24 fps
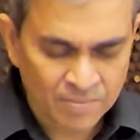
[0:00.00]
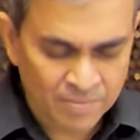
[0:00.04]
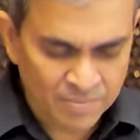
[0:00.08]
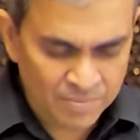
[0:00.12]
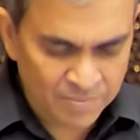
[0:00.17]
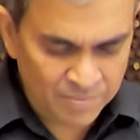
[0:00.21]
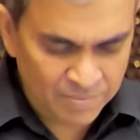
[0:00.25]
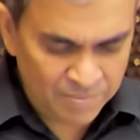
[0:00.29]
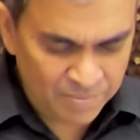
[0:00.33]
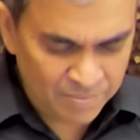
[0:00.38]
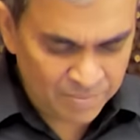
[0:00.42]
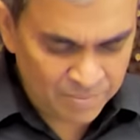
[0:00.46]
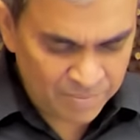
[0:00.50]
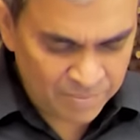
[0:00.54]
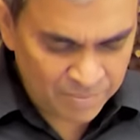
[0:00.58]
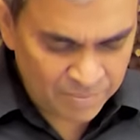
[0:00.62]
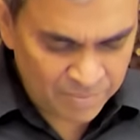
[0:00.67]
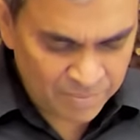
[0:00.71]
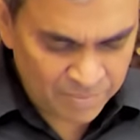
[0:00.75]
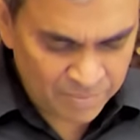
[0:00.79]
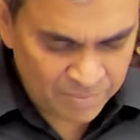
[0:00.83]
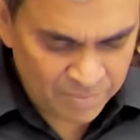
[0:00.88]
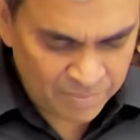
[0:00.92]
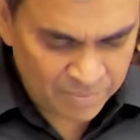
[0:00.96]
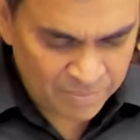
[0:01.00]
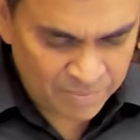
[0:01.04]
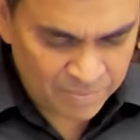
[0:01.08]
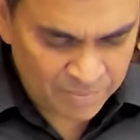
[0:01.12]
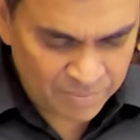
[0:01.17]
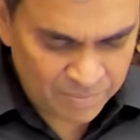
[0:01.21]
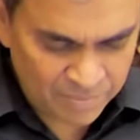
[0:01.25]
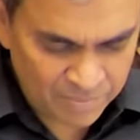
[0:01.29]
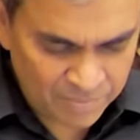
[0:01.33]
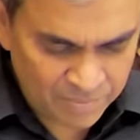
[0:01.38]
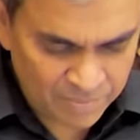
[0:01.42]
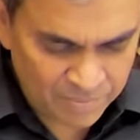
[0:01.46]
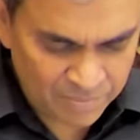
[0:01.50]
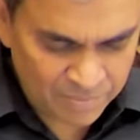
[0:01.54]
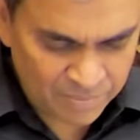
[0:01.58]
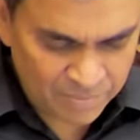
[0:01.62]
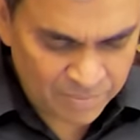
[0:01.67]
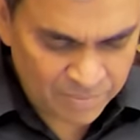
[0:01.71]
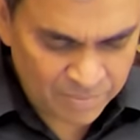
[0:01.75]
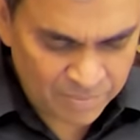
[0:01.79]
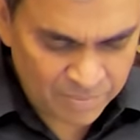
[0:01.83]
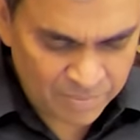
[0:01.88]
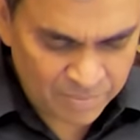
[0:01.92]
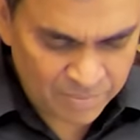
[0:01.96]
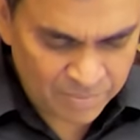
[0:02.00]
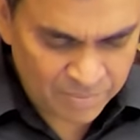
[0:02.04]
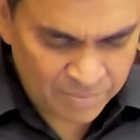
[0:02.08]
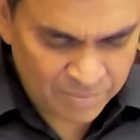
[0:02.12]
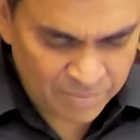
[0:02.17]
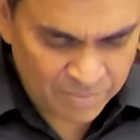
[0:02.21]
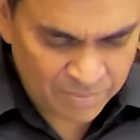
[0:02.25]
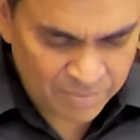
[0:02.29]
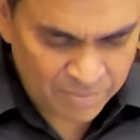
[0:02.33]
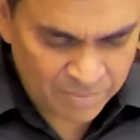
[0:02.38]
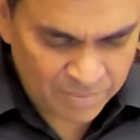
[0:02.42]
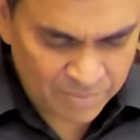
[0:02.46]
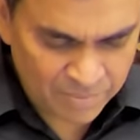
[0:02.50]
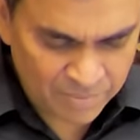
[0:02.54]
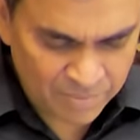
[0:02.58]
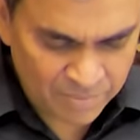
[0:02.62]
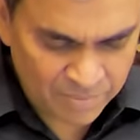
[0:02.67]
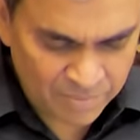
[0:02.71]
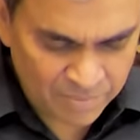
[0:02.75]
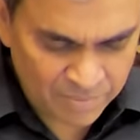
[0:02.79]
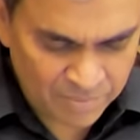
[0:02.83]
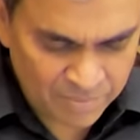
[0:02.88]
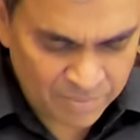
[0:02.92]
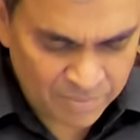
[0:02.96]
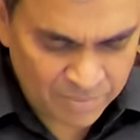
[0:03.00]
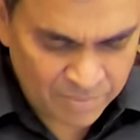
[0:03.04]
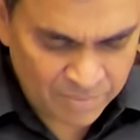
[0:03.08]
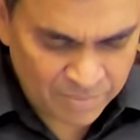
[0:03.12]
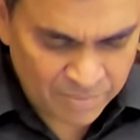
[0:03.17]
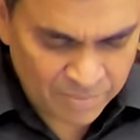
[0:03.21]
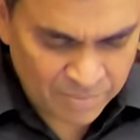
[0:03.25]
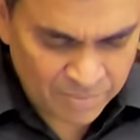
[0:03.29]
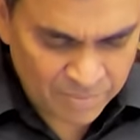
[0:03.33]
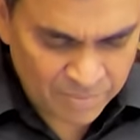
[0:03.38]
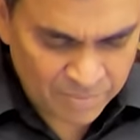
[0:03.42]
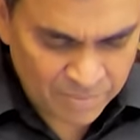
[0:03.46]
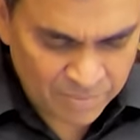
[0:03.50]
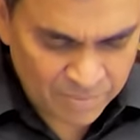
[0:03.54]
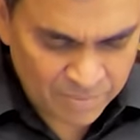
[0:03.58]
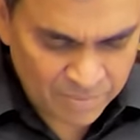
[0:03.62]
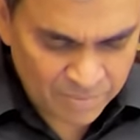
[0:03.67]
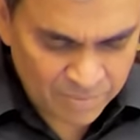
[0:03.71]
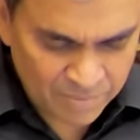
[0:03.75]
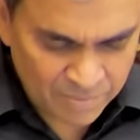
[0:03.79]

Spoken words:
(silence)